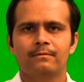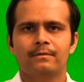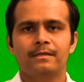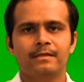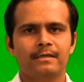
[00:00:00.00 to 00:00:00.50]

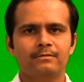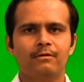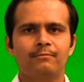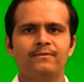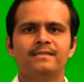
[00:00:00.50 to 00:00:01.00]
In case
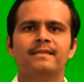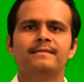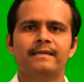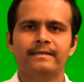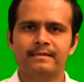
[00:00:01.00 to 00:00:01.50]
of first
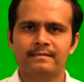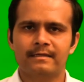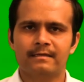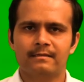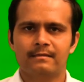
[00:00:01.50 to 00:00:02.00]
excited
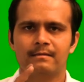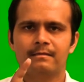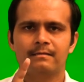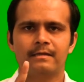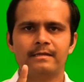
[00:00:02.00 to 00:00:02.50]
state,
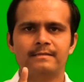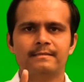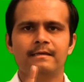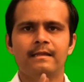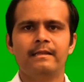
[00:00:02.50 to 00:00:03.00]
that
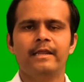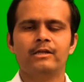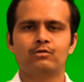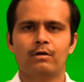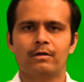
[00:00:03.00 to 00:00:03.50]
single
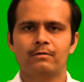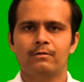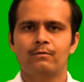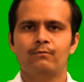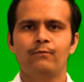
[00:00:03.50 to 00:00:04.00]
electron
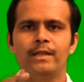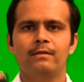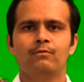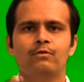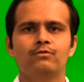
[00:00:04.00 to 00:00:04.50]
will
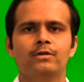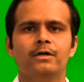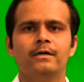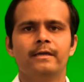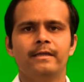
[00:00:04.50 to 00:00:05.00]
go to
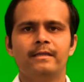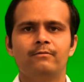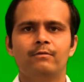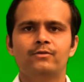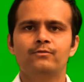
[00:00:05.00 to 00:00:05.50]
the n
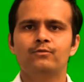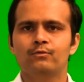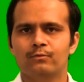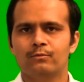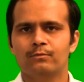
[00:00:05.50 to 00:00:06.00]
equal to
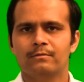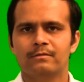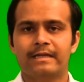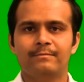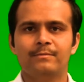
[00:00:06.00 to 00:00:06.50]
2.
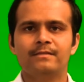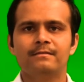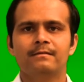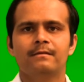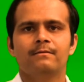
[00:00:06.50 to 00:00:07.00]
That means
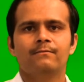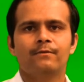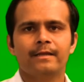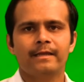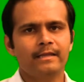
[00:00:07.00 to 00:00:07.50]

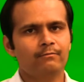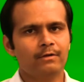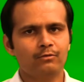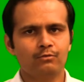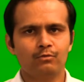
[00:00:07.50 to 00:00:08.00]
for n
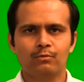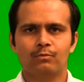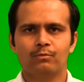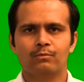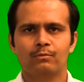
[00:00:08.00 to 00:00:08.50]
equal to 2,
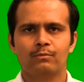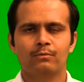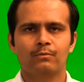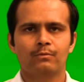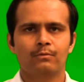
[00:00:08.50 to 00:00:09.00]

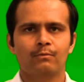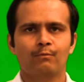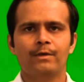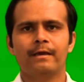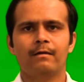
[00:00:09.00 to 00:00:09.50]

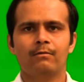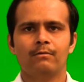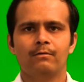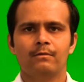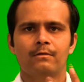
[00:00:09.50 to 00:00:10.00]
we
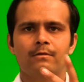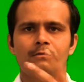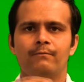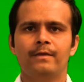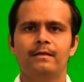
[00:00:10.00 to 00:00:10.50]
have
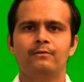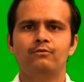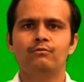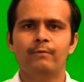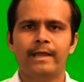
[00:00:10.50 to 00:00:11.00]

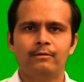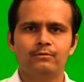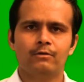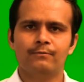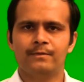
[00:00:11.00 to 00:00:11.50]
two values
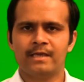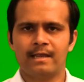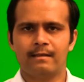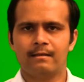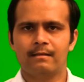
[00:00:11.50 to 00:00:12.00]
of
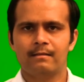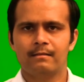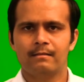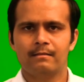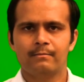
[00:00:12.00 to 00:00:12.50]
L,
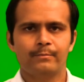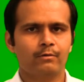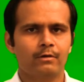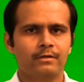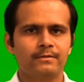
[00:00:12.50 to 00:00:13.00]

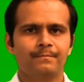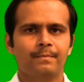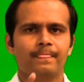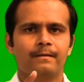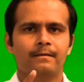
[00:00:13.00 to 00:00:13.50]
because
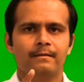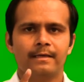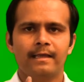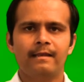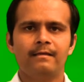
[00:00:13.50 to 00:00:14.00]

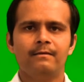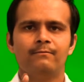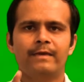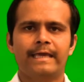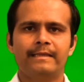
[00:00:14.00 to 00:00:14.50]
L
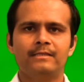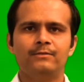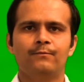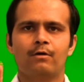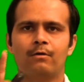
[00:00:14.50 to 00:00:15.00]
varies
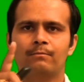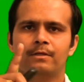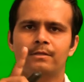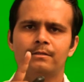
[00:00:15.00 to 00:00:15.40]
from